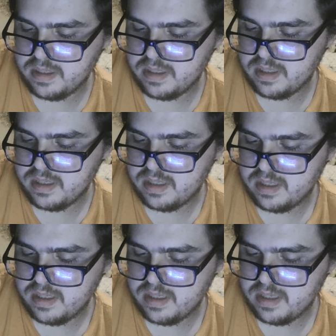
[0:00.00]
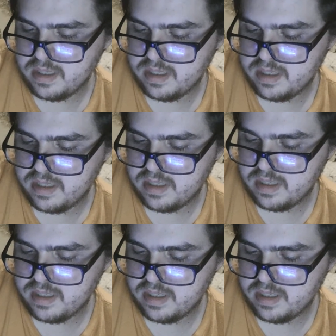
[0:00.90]

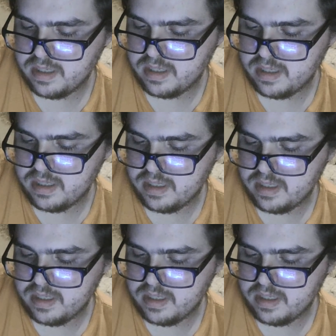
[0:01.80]
(silence)